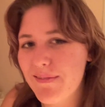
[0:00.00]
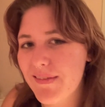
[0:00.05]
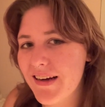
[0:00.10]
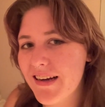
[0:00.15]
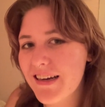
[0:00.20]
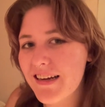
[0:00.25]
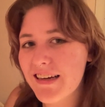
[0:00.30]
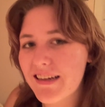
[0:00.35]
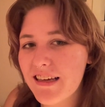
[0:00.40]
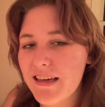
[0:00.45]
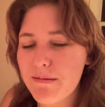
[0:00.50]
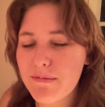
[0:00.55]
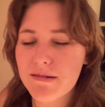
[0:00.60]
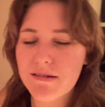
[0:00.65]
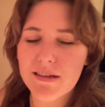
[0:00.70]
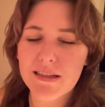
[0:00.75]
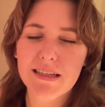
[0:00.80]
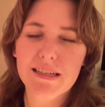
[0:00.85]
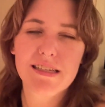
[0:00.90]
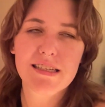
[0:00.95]
gonna keep
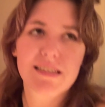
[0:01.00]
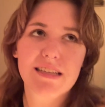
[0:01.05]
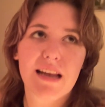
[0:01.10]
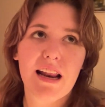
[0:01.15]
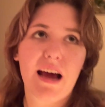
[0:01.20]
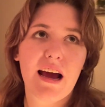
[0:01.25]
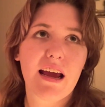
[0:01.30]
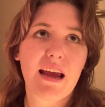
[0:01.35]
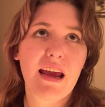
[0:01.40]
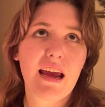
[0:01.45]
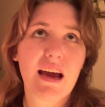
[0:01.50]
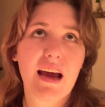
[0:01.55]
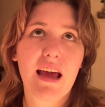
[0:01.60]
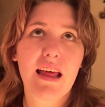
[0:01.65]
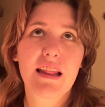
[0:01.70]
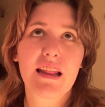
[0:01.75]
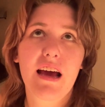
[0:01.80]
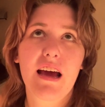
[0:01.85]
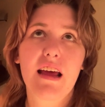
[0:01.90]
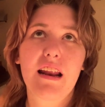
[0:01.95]
doing this tonight
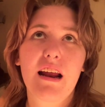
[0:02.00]
and then